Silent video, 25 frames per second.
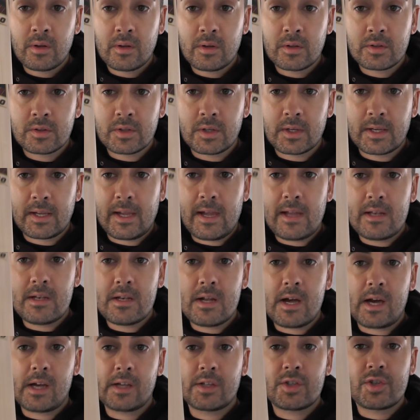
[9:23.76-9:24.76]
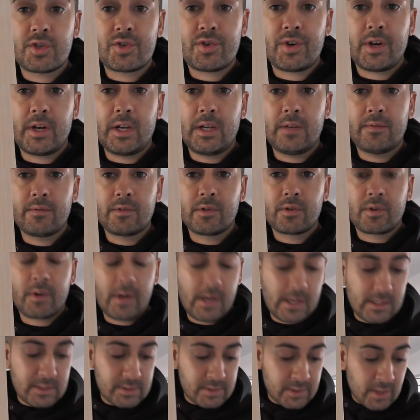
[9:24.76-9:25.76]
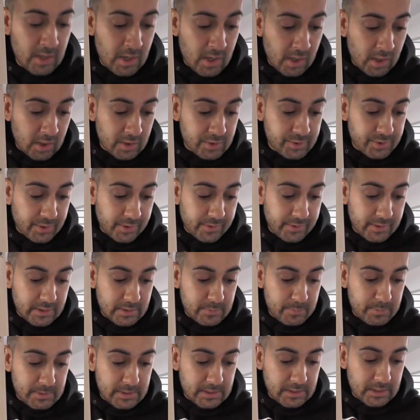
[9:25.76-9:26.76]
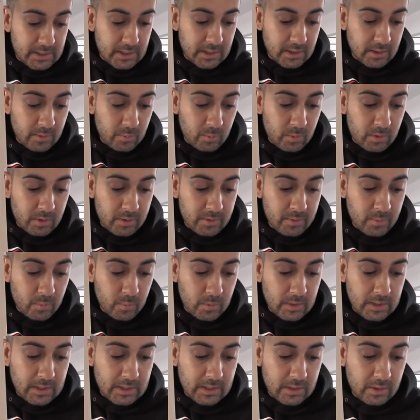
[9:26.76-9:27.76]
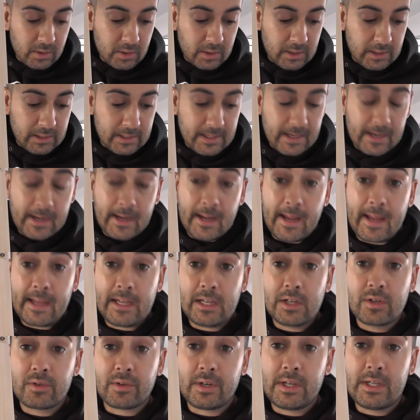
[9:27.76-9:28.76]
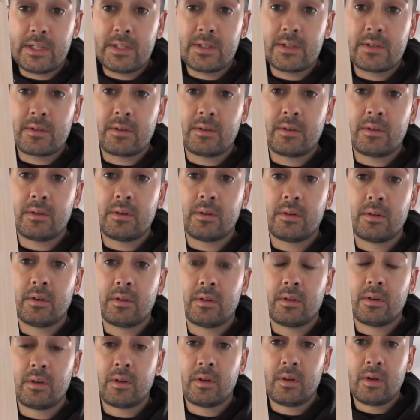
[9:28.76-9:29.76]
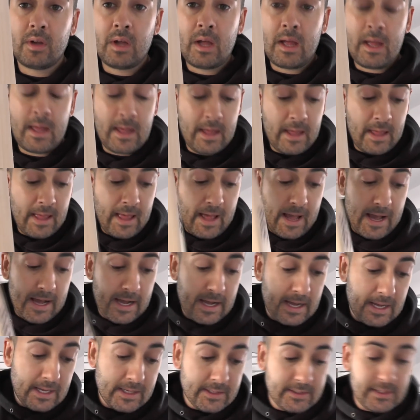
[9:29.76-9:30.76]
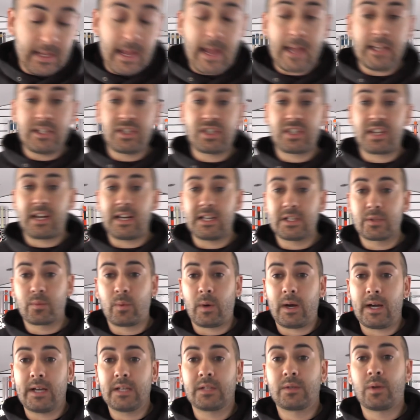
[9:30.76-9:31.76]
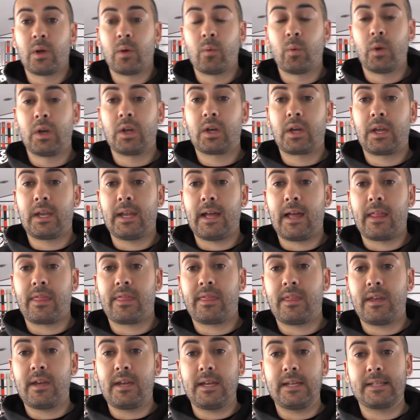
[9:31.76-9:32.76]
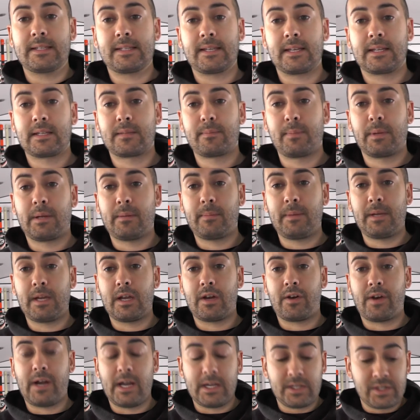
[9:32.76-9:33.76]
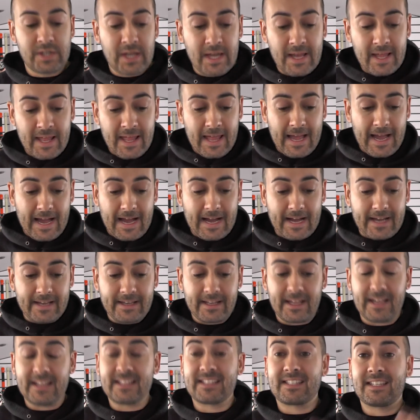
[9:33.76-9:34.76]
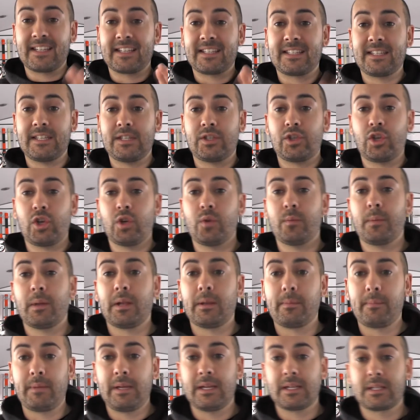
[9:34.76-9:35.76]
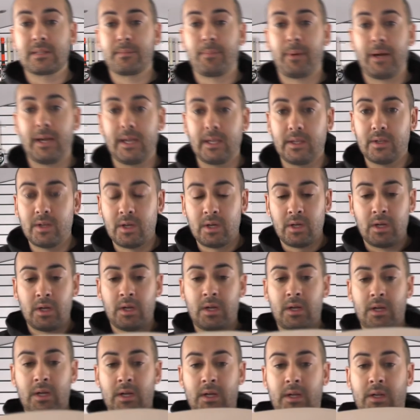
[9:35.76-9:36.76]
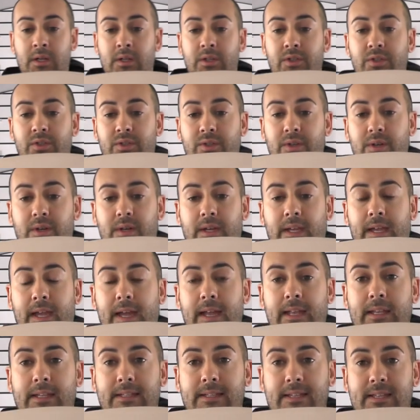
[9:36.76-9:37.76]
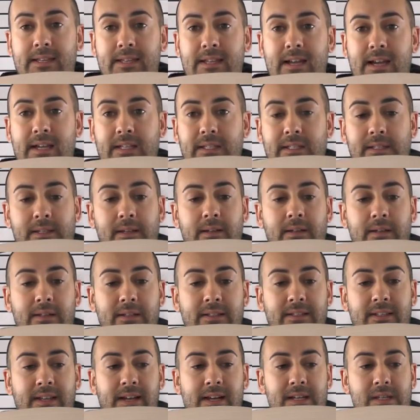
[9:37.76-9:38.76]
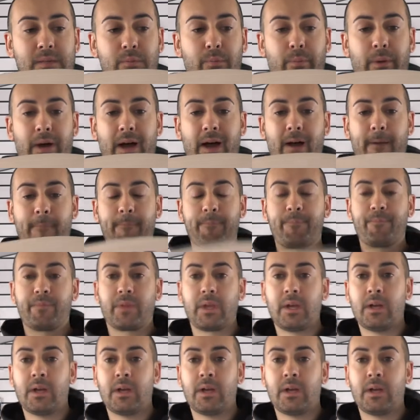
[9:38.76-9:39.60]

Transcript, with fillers: So again, nice straight even grains. So on this particular one, we're looking at eight grains. And edge size wise, we're looking at a 36 millimeter edge and a 62 millimeter spine. So again, it's a nice size bat.